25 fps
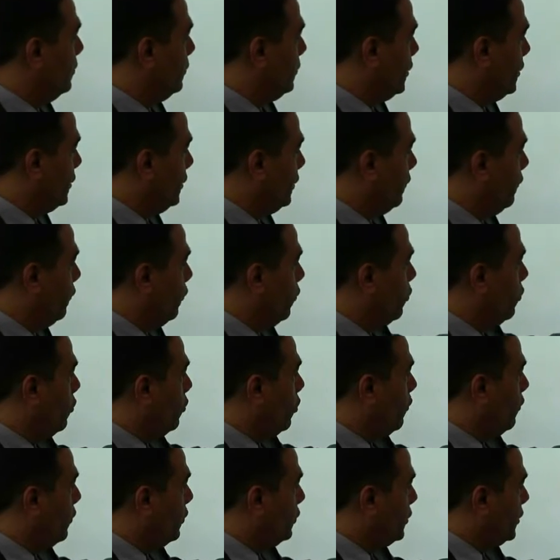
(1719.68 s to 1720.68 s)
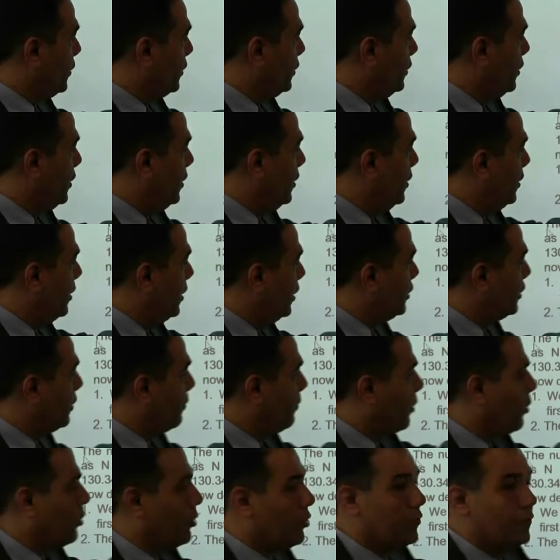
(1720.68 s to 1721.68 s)
64 over 16 is a
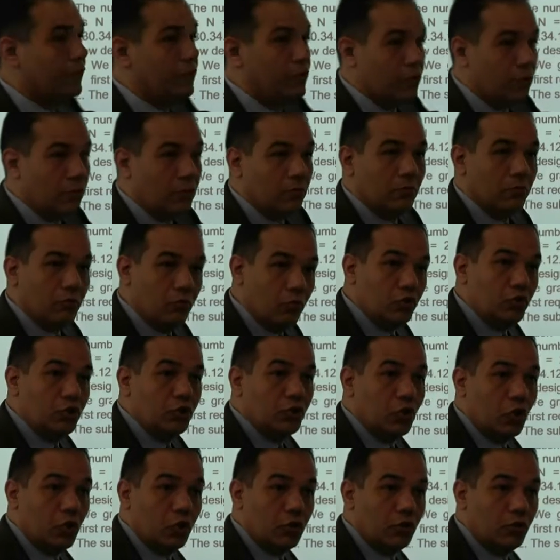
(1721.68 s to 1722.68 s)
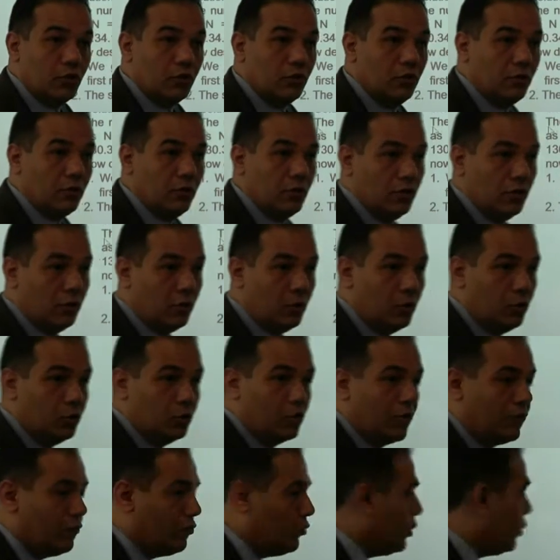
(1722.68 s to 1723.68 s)
power of 2, which is good.
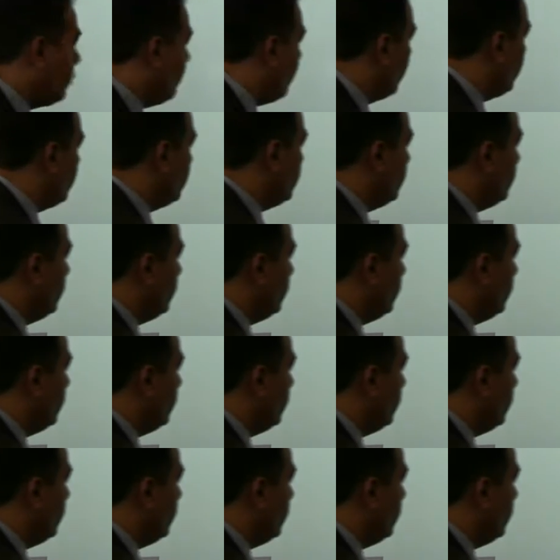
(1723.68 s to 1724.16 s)
Those are the power of 2.